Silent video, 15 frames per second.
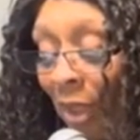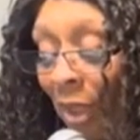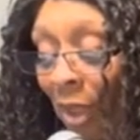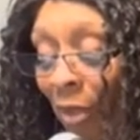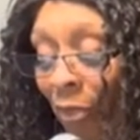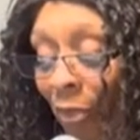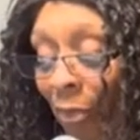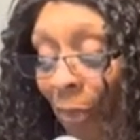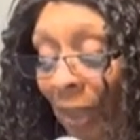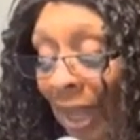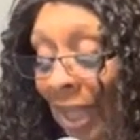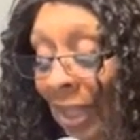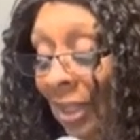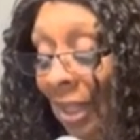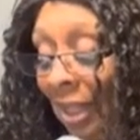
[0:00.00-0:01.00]
of
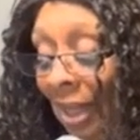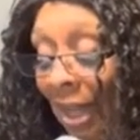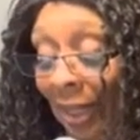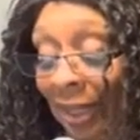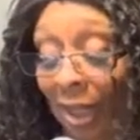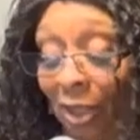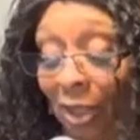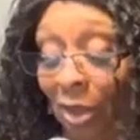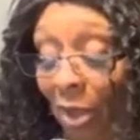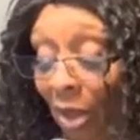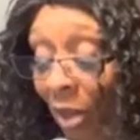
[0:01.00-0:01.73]
blessing, I guess, that